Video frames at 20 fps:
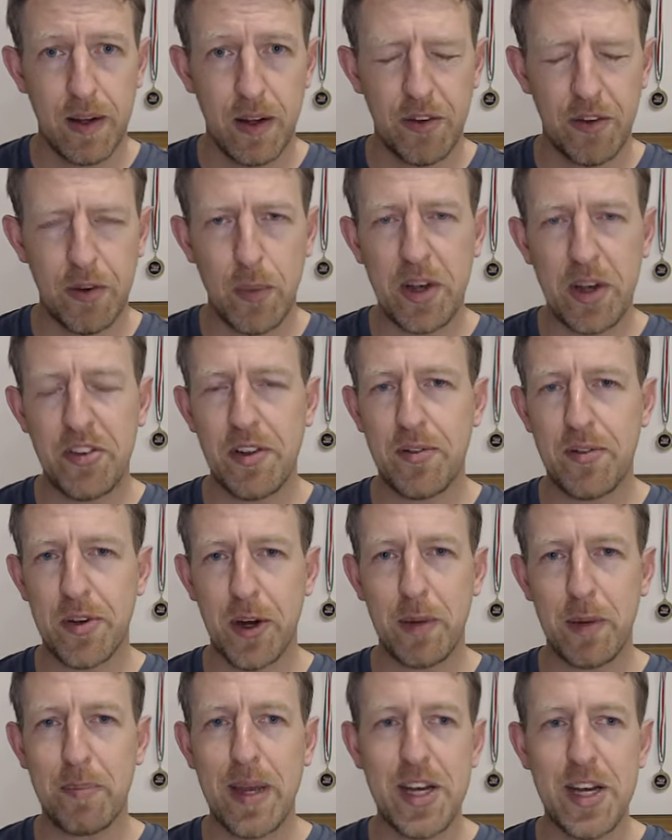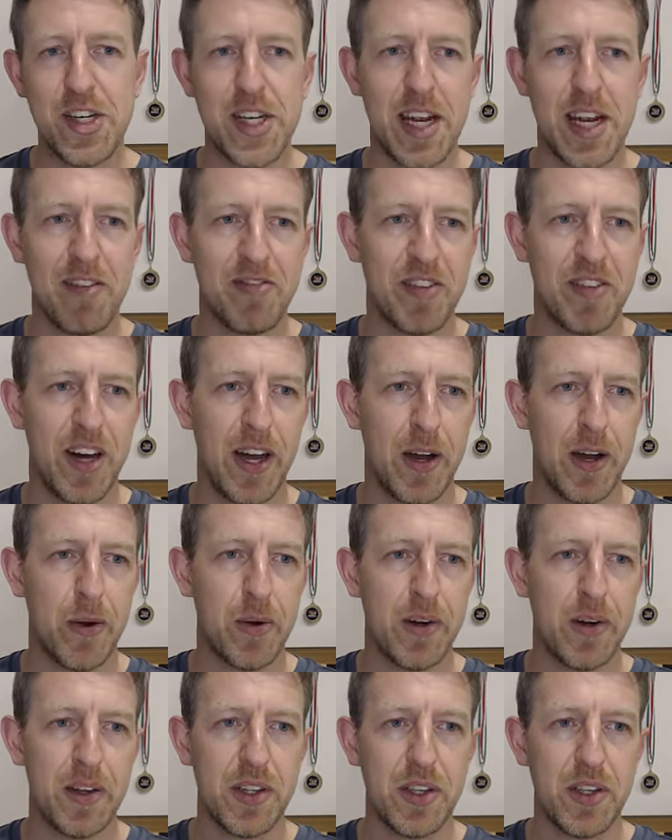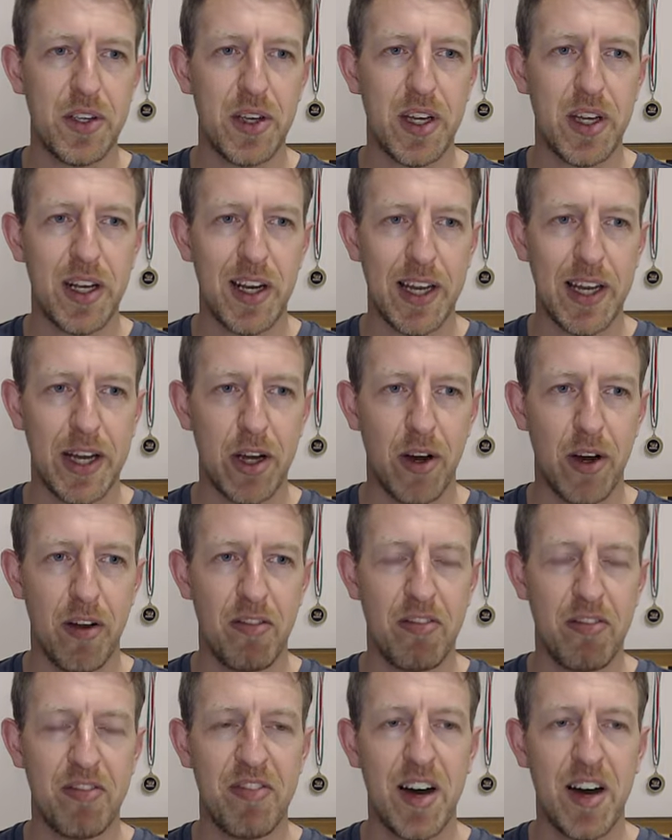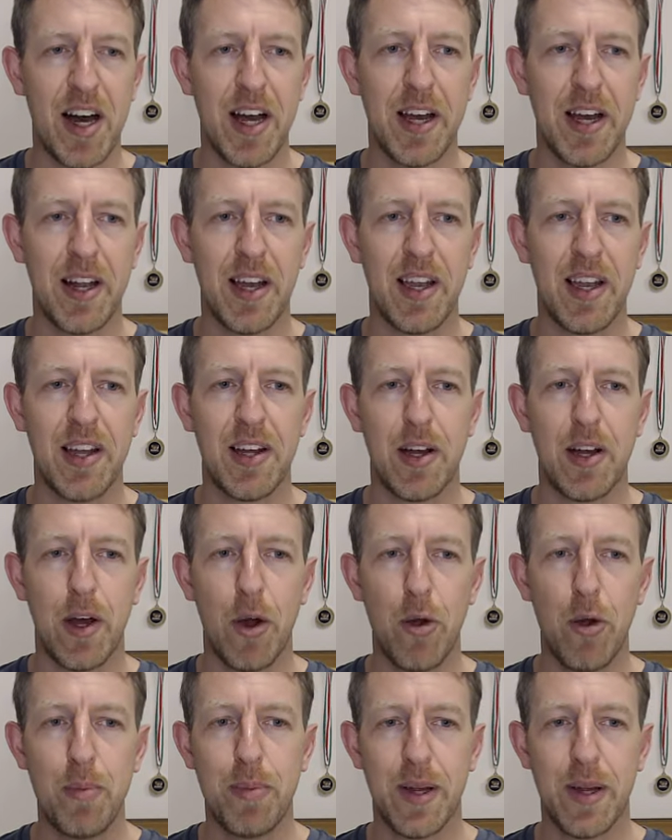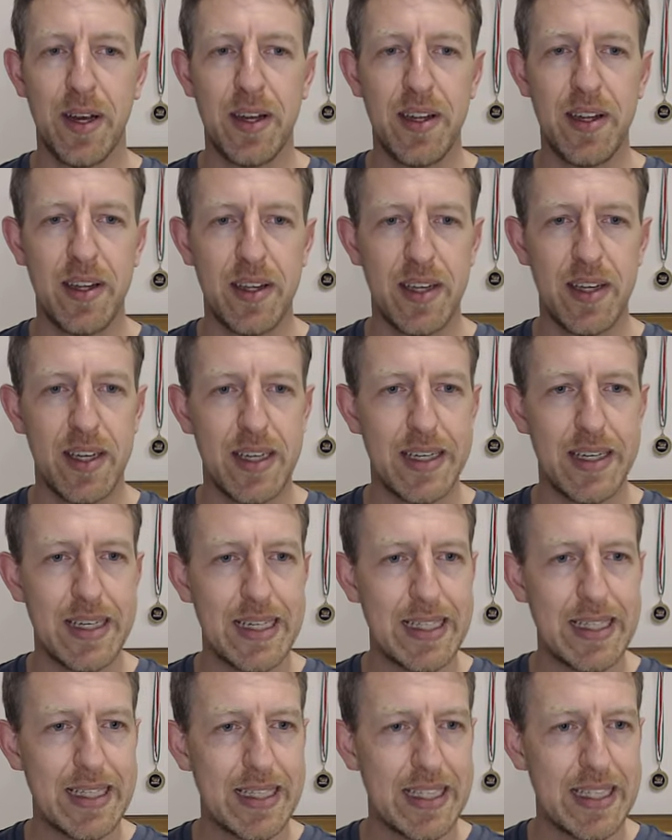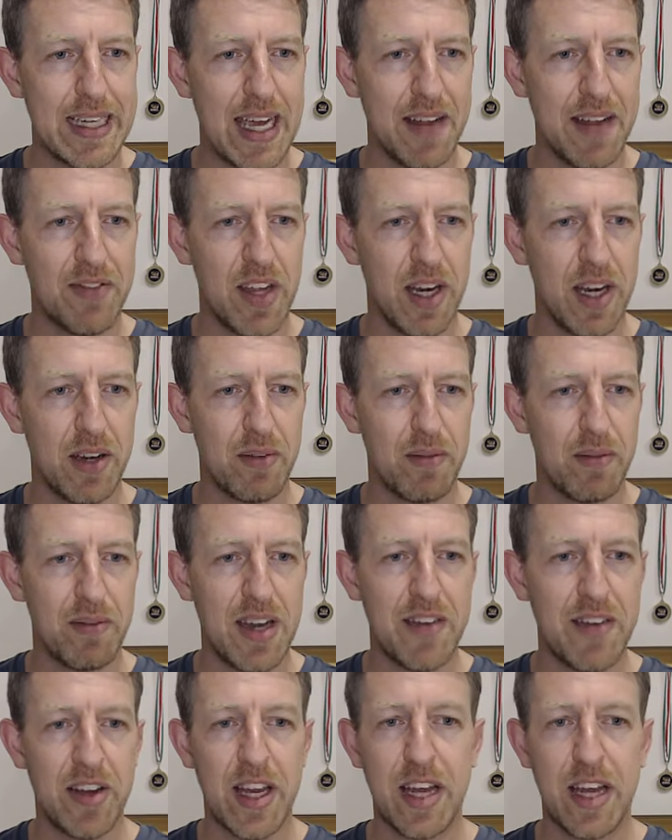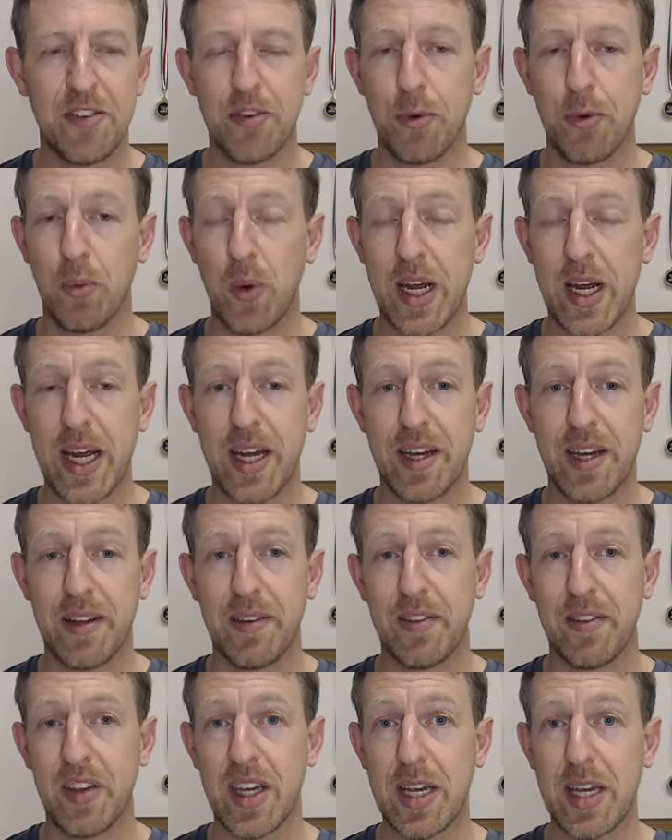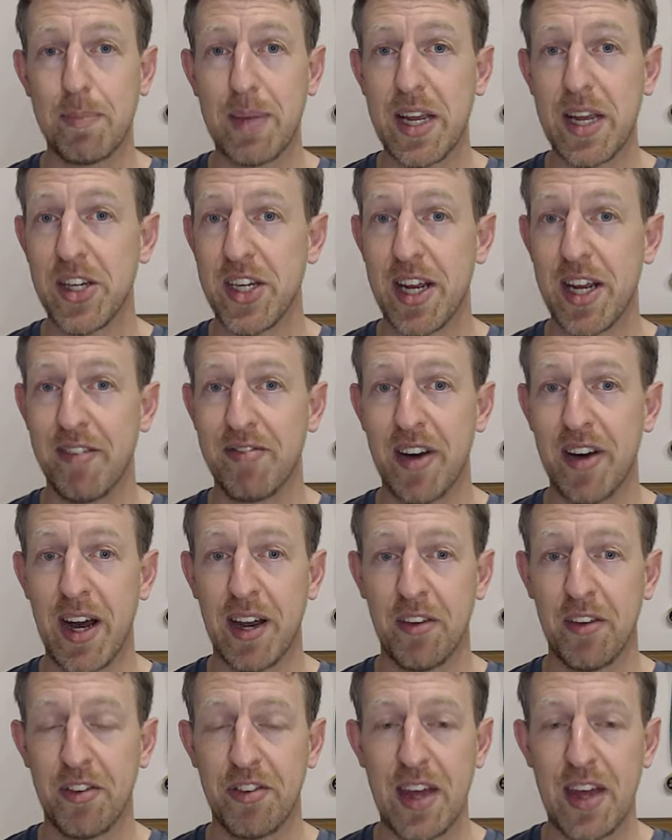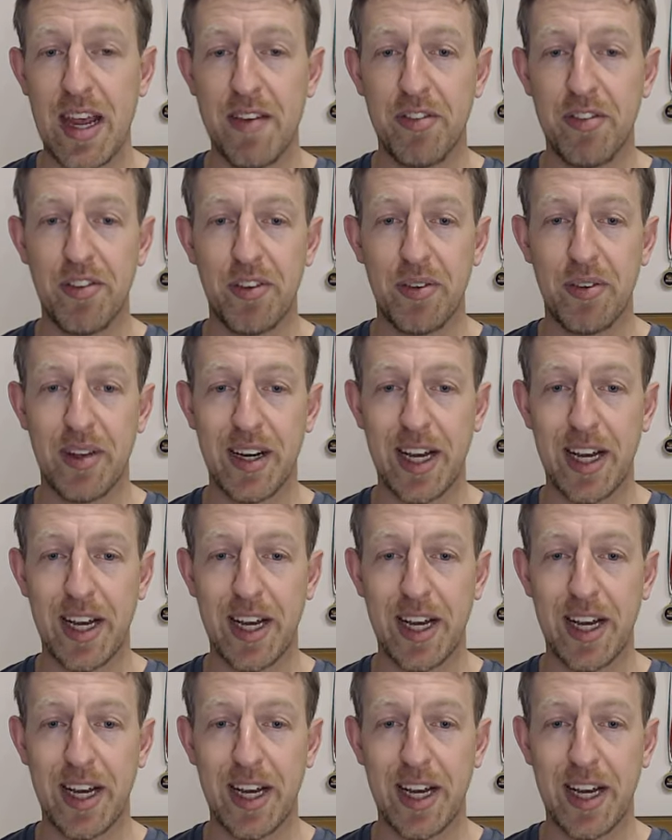So once you've got a PGN file, you click on File, Open, and then navigate to where the PGN file is saved.